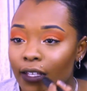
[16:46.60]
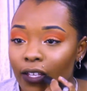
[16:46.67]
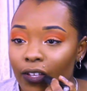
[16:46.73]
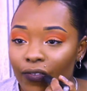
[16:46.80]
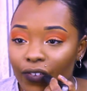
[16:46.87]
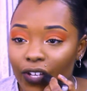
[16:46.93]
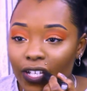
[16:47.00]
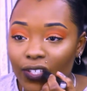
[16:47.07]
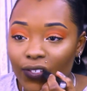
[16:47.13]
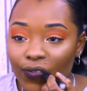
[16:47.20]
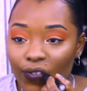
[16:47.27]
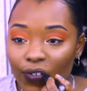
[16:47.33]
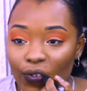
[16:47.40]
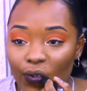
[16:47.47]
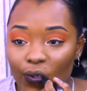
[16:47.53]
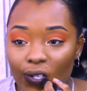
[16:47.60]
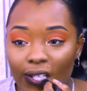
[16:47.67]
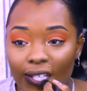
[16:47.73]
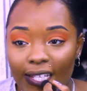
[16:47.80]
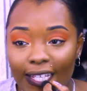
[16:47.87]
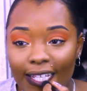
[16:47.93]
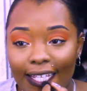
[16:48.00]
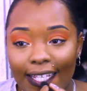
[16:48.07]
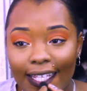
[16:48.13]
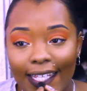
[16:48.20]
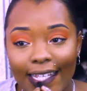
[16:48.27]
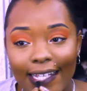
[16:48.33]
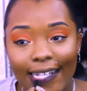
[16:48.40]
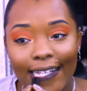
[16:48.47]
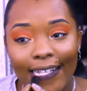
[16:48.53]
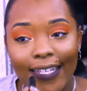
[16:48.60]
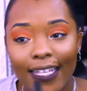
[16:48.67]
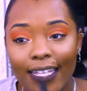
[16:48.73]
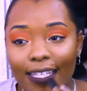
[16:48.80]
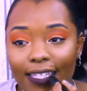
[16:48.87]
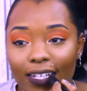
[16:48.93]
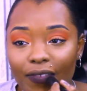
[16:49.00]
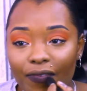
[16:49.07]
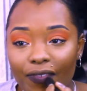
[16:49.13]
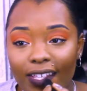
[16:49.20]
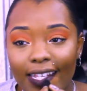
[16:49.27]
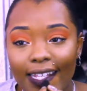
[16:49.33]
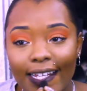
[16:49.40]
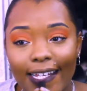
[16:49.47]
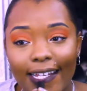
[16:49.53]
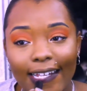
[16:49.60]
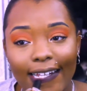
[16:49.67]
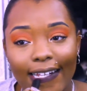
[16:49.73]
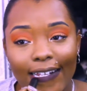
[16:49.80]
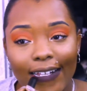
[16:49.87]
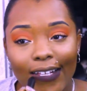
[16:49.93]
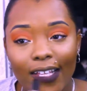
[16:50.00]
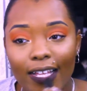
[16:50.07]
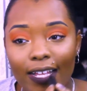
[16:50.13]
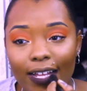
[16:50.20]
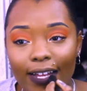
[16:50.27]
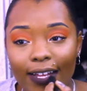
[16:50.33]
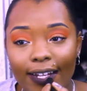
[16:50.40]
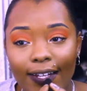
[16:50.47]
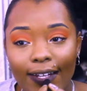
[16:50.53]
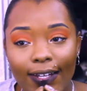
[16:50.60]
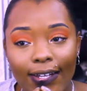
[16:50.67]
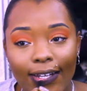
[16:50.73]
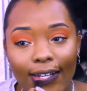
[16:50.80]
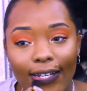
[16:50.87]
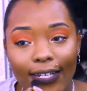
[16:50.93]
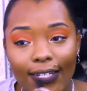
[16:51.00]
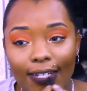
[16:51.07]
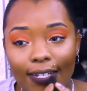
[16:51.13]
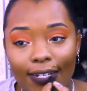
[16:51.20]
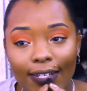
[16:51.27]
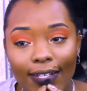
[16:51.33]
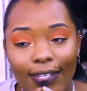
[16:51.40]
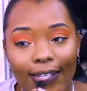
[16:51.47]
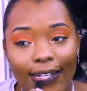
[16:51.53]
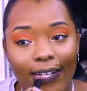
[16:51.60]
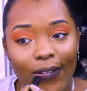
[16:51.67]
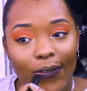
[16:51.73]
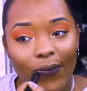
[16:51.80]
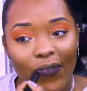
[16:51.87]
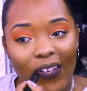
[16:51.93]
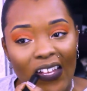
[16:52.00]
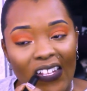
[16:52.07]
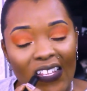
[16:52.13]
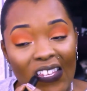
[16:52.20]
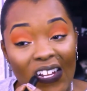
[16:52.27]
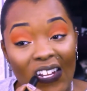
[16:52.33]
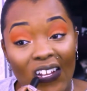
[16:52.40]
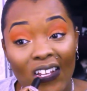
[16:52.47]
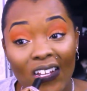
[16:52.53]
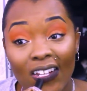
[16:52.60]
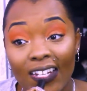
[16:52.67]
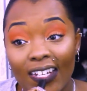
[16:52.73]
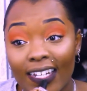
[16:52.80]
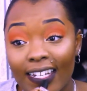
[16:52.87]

first of all, something that I've had to learn